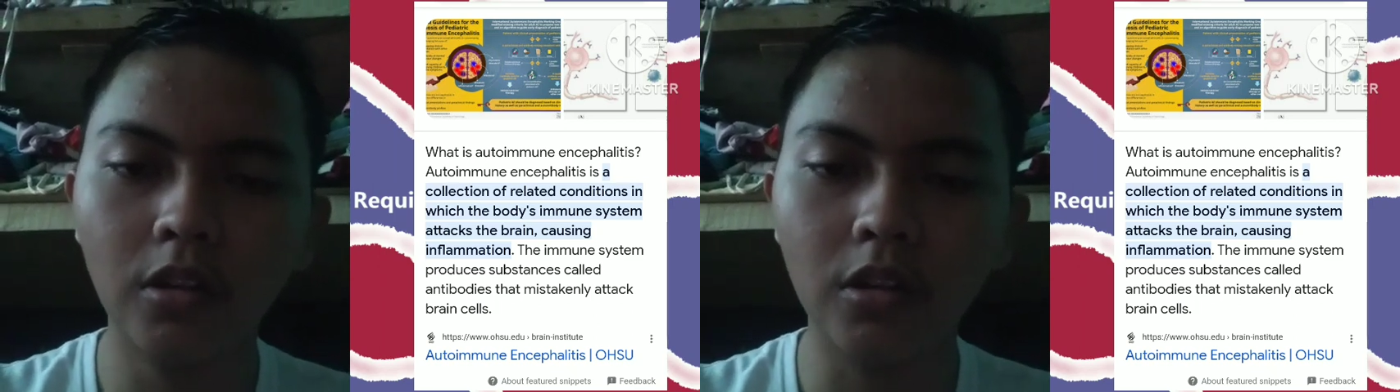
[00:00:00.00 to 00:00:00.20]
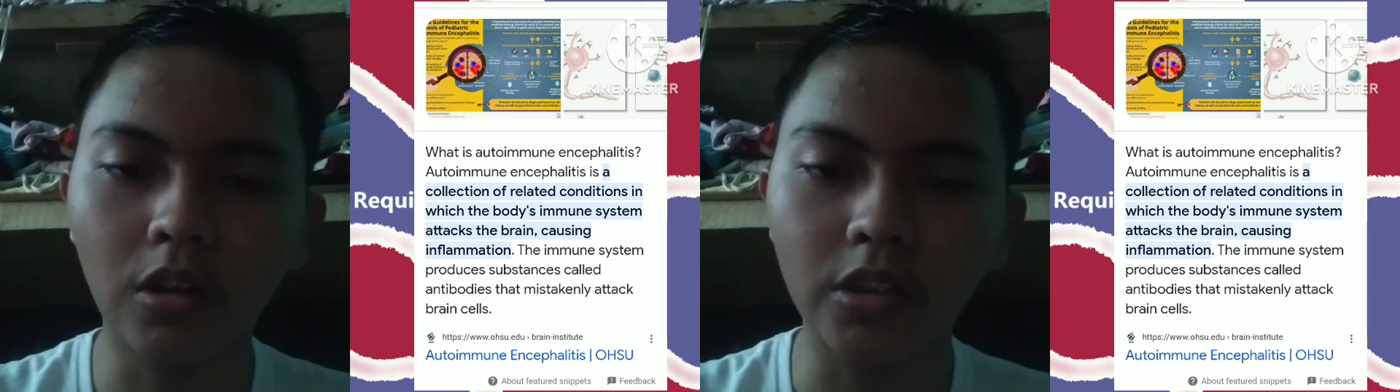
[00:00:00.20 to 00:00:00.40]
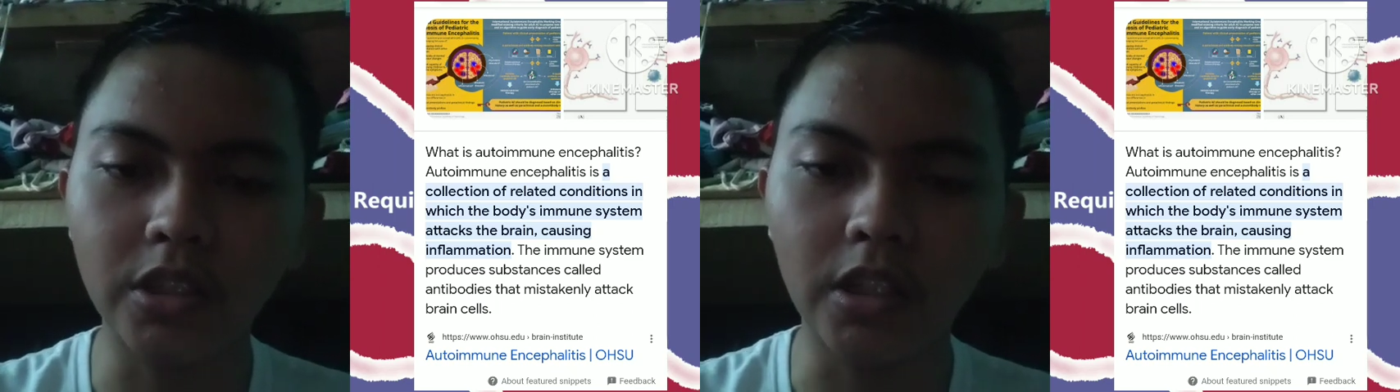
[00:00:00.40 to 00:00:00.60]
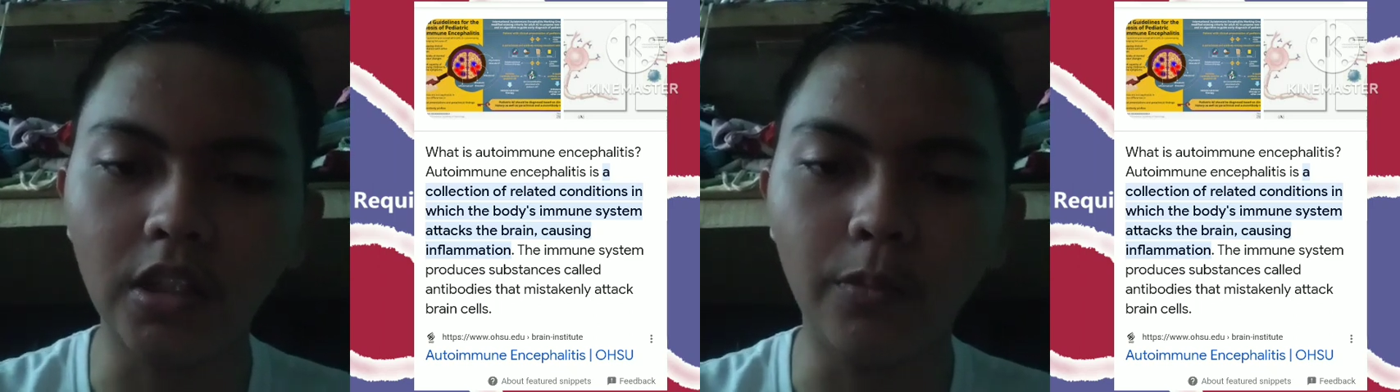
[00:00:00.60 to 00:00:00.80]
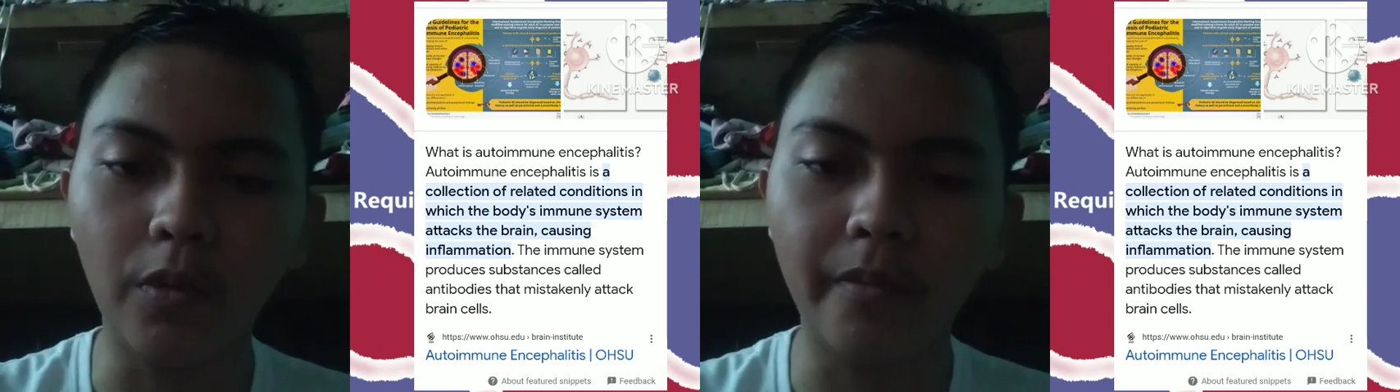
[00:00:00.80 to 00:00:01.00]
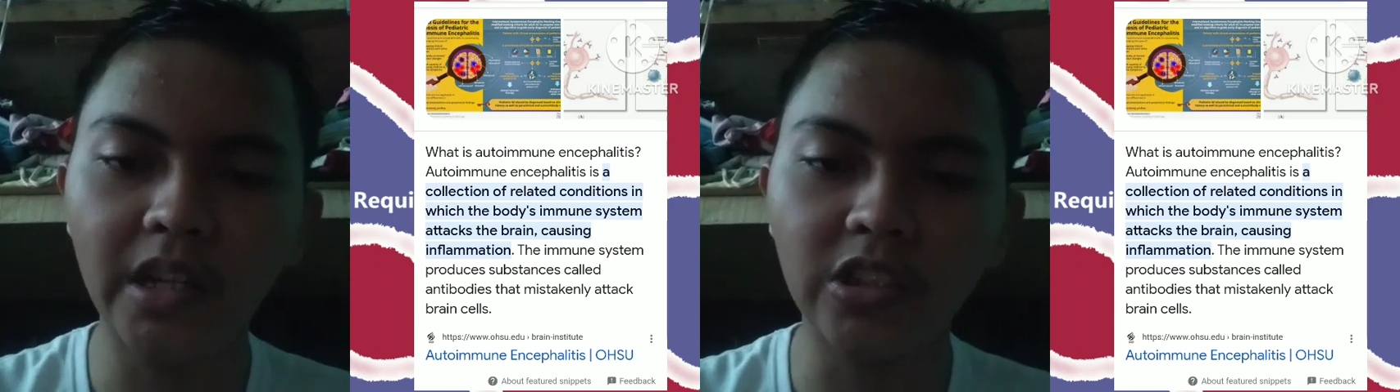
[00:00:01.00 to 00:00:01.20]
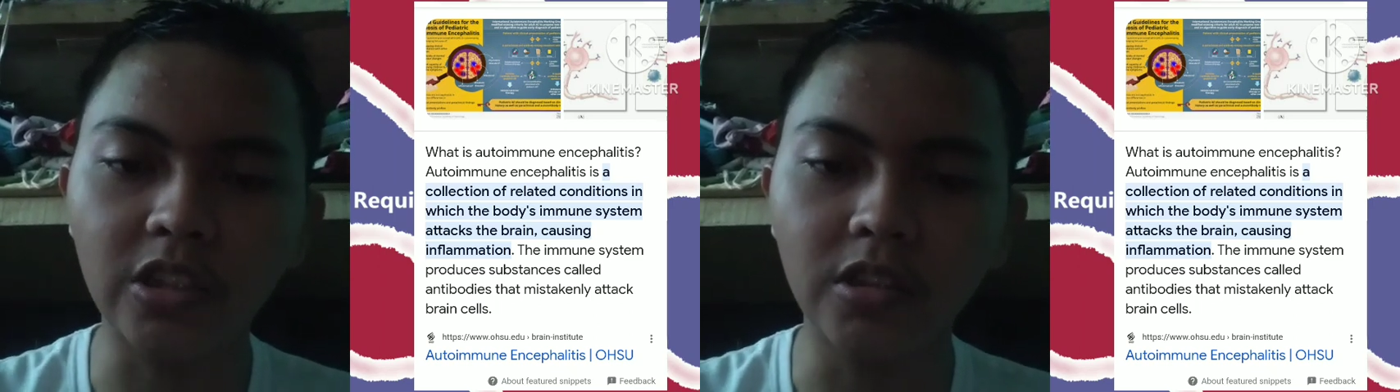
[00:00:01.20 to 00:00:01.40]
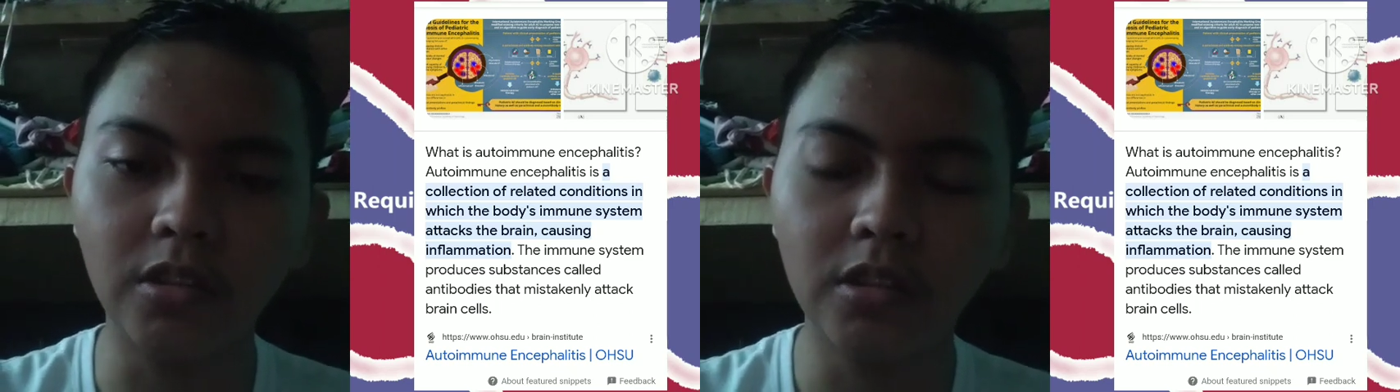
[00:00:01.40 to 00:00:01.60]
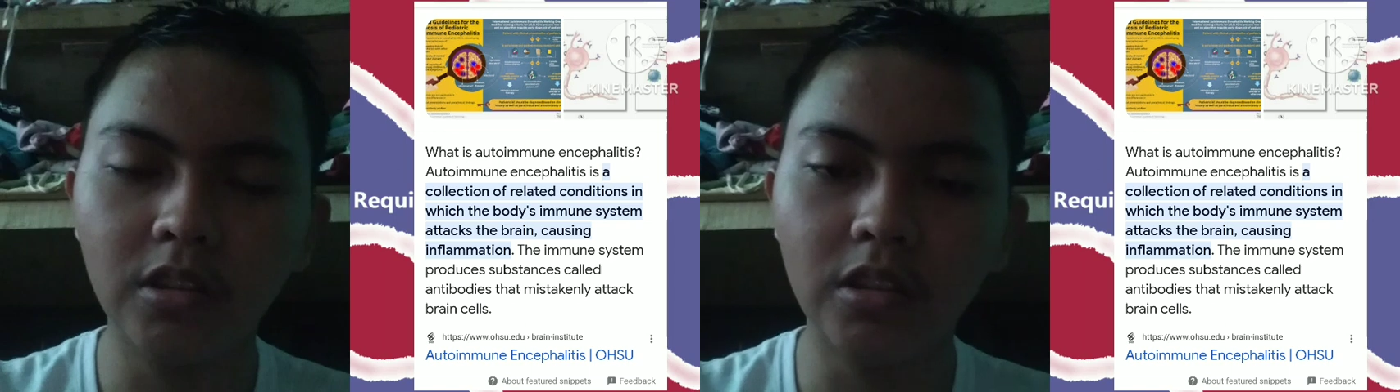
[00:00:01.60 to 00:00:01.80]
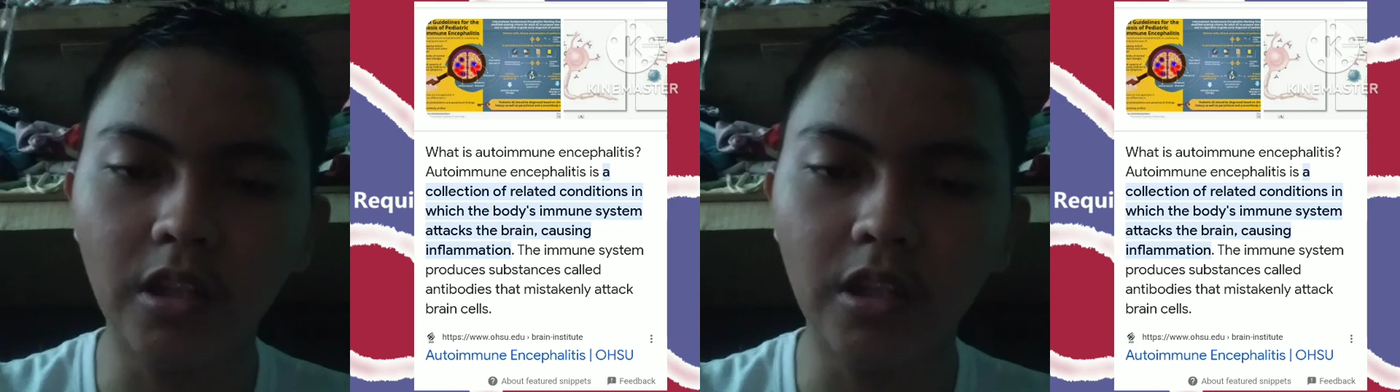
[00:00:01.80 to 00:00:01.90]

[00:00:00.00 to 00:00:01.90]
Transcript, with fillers: causing inflammation. The